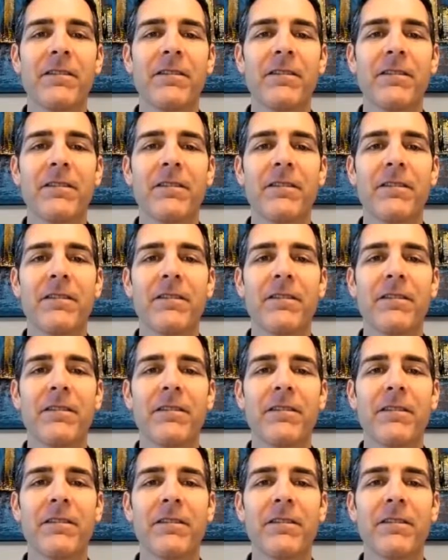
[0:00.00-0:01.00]

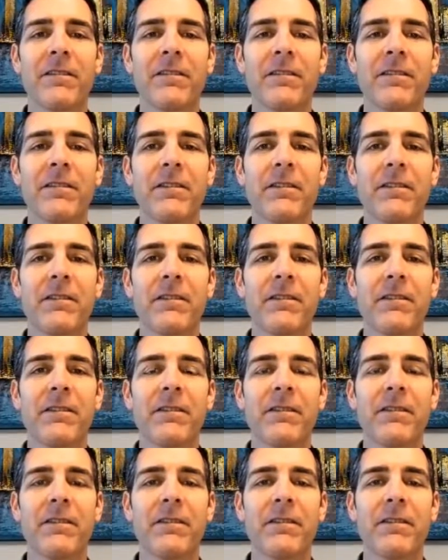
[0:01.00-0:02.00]

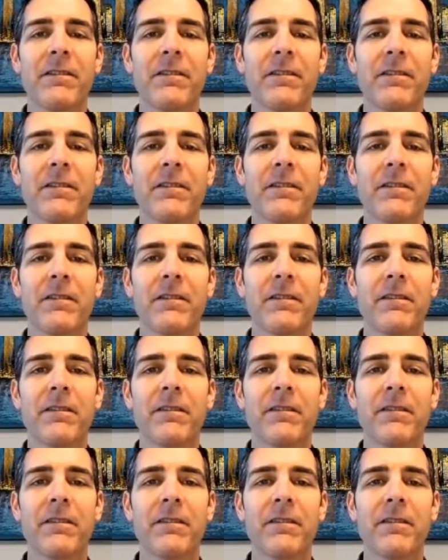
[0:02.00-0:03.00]

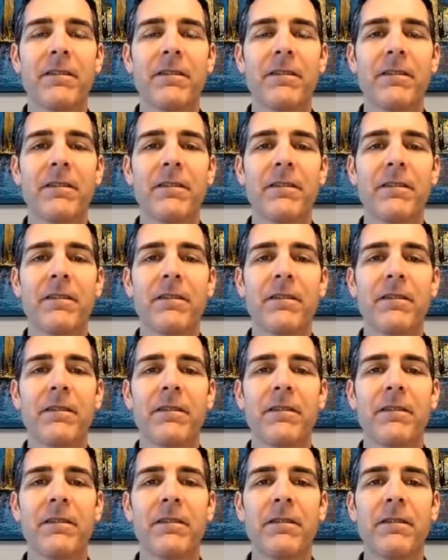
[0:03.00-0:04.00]

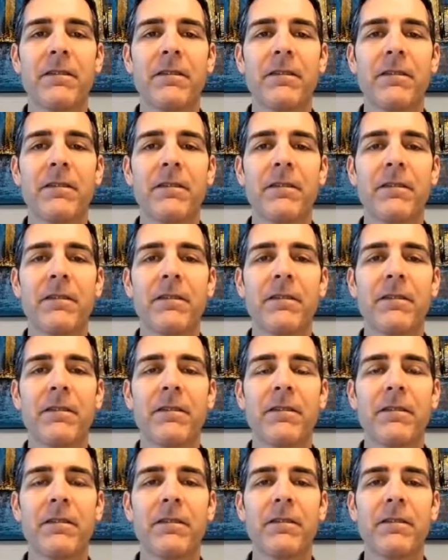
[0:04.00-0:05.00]

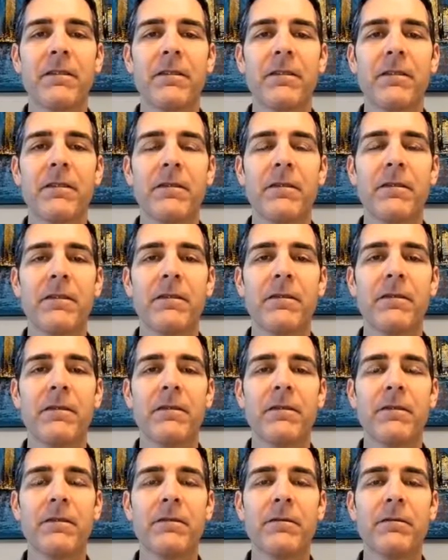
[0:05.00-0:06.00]

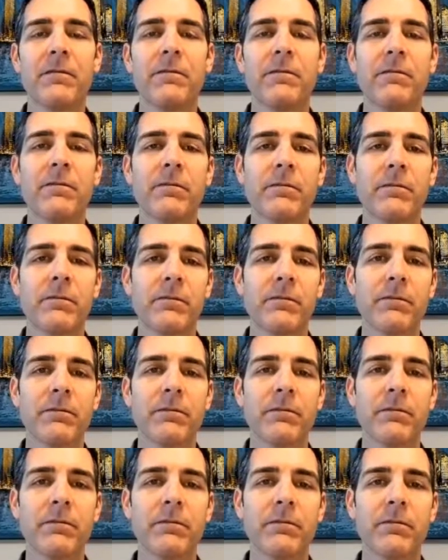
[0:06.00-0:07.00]

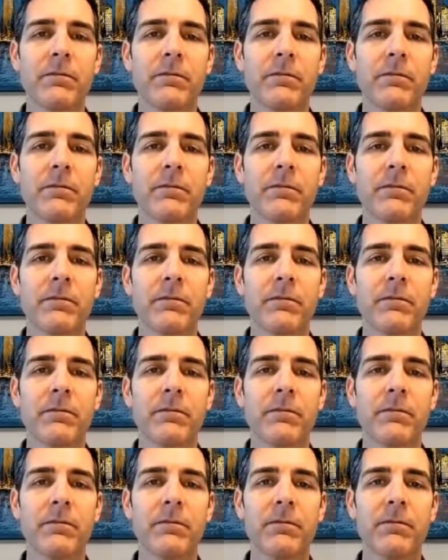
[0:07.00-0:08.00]
The person shown says nothing.